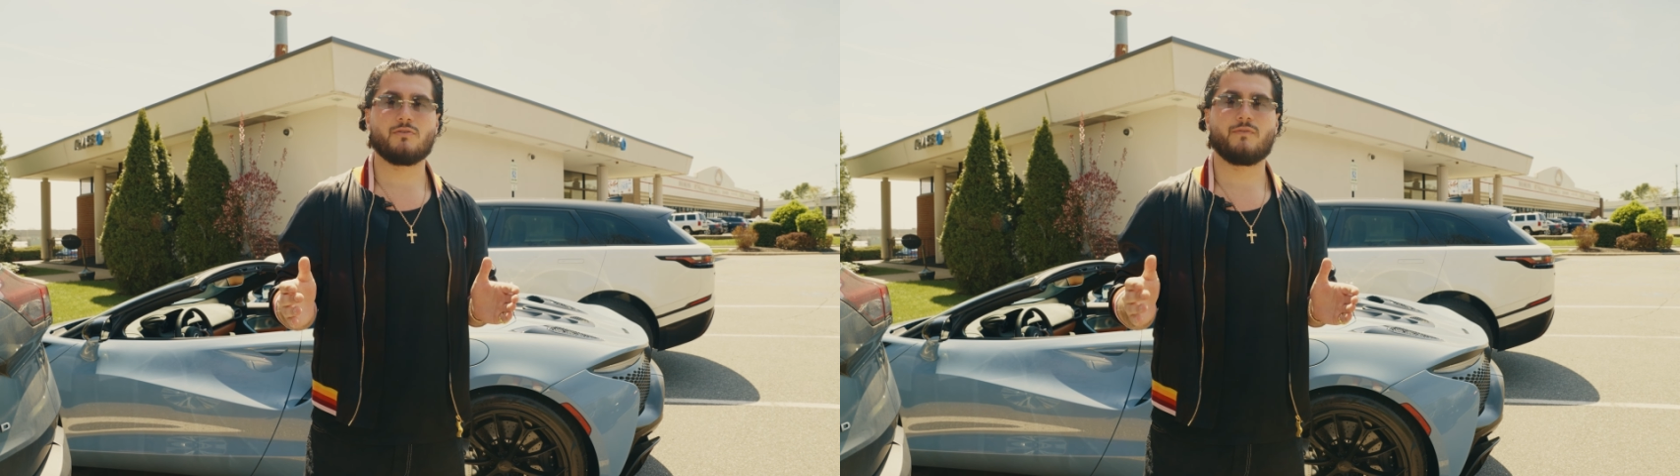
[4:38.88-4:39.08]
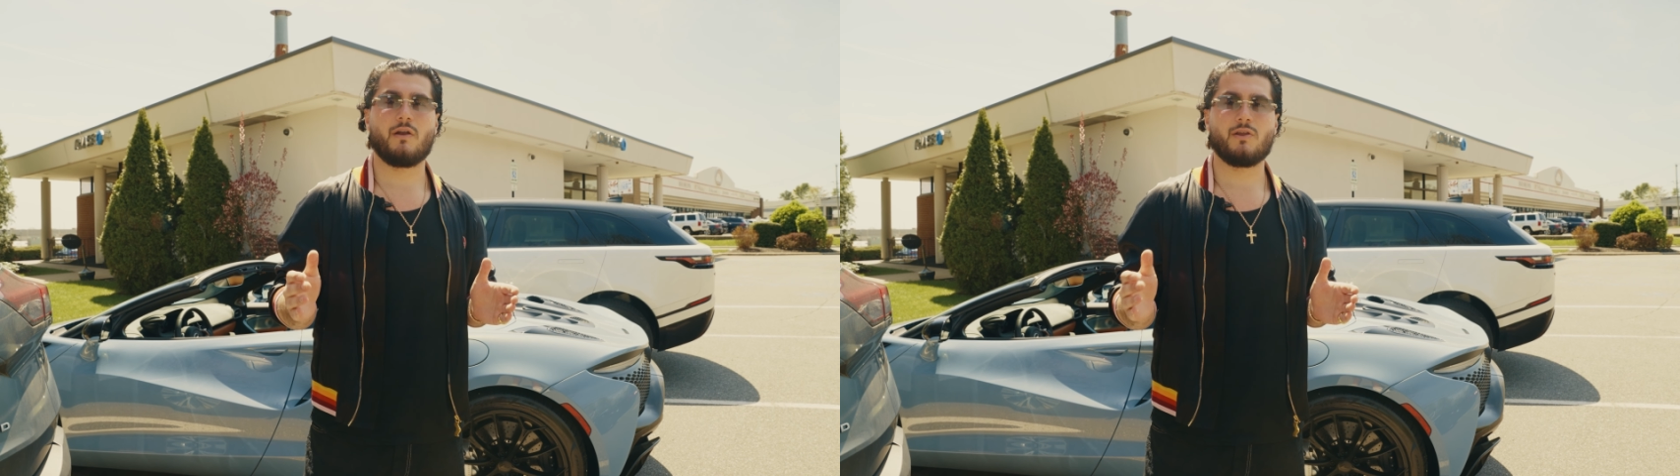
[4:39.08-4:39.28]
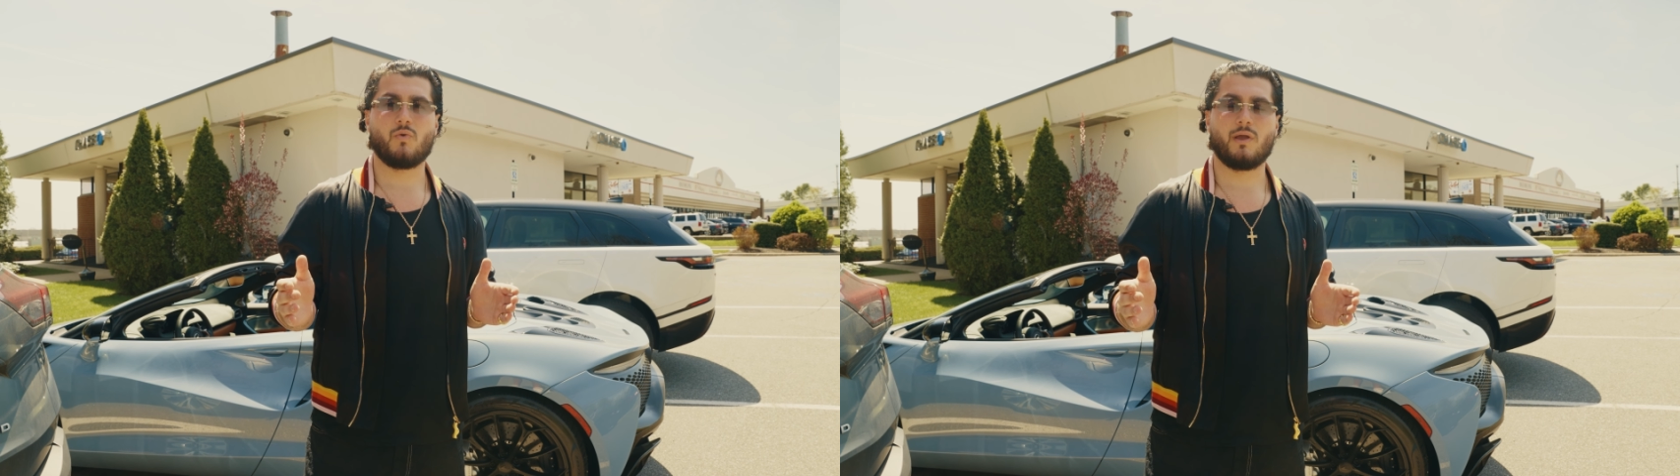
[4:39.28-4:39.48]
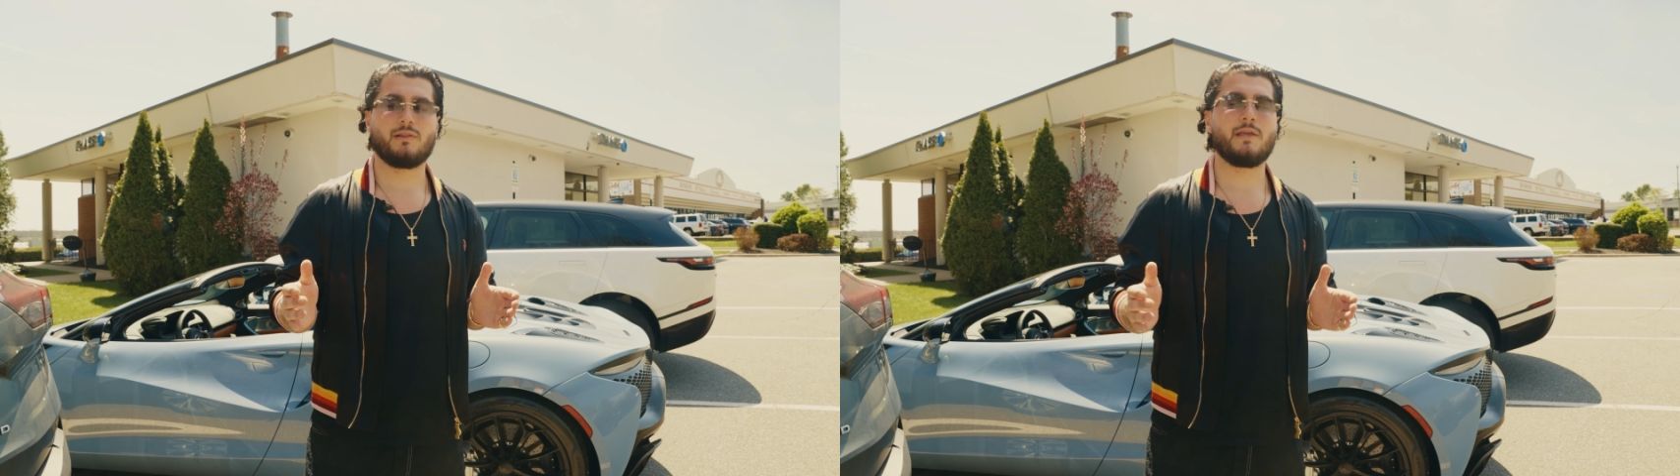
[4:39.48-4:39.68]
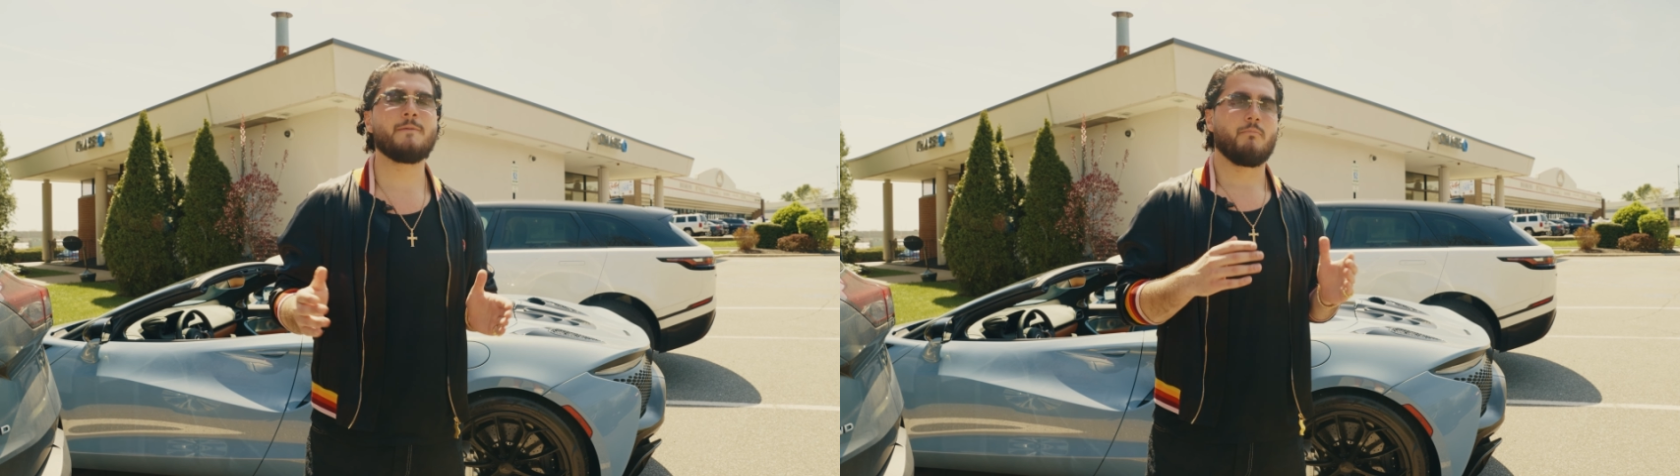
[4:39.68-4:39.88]
very
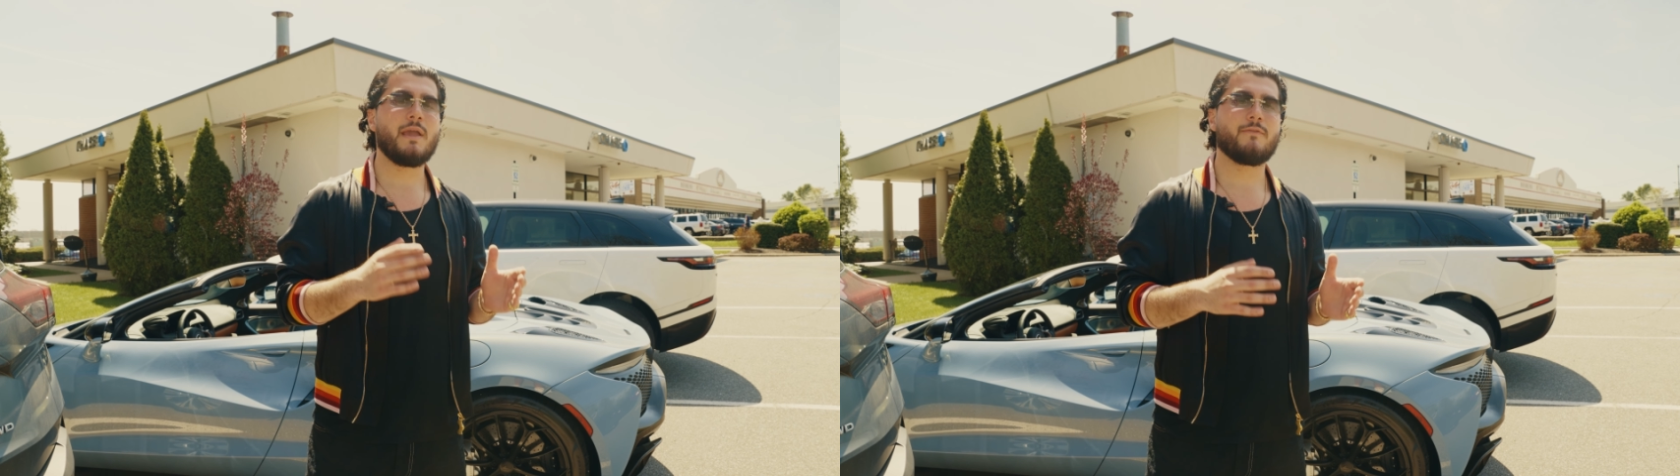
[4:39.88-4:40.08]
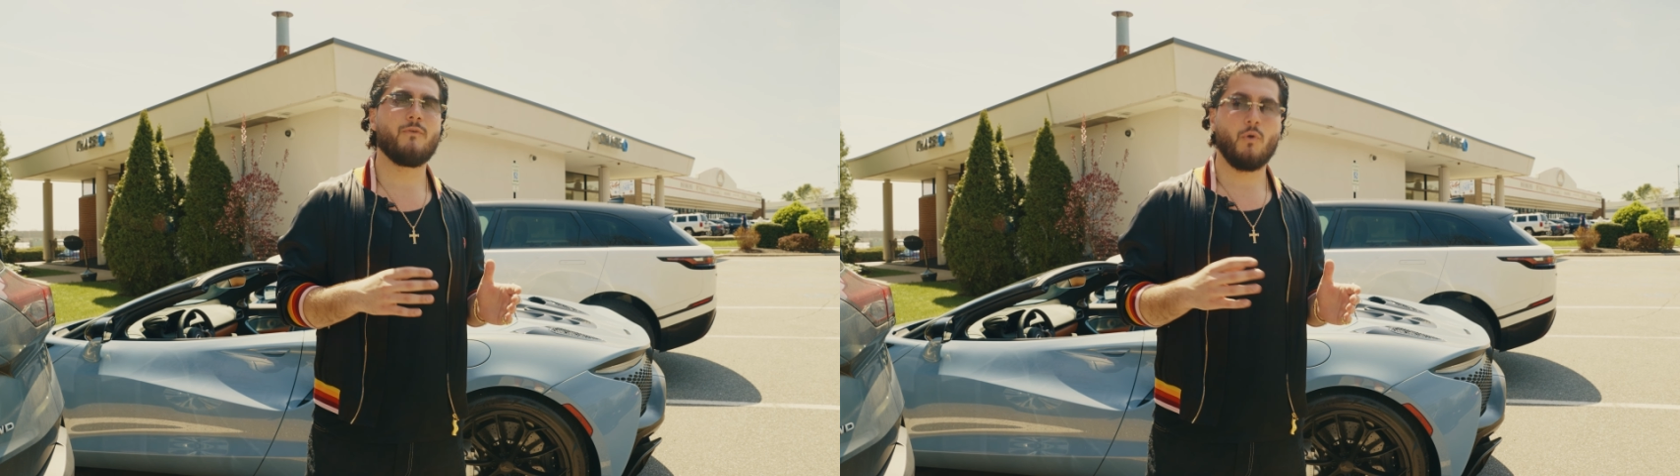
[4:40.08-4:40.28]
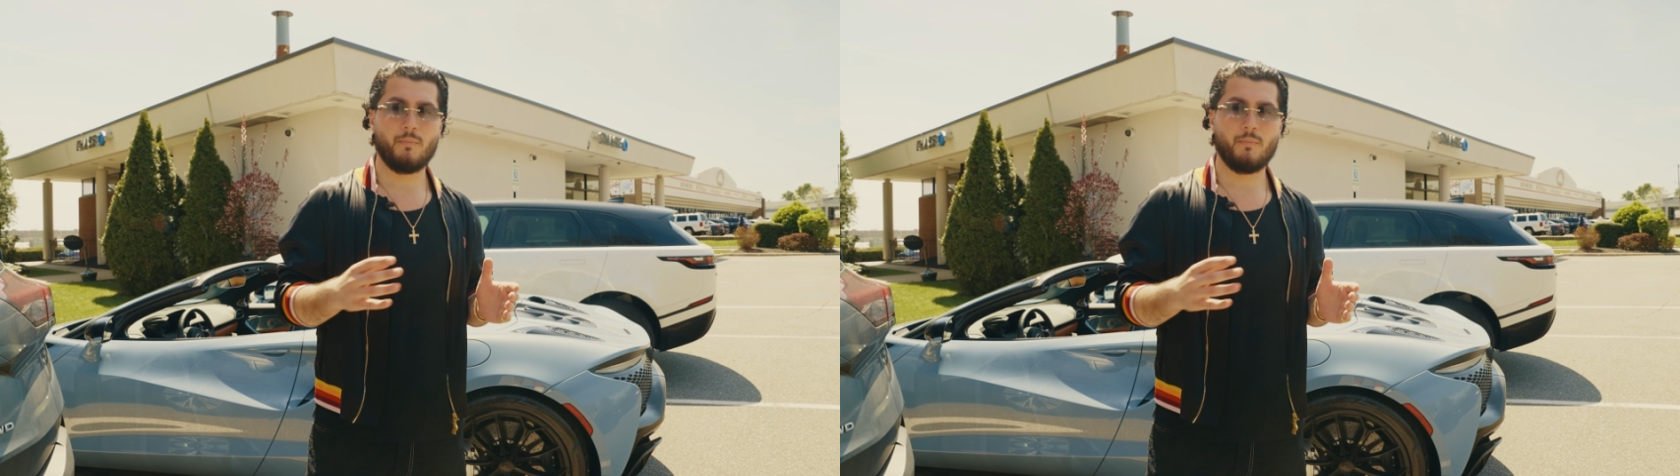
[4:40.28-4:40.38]
quickly, made $4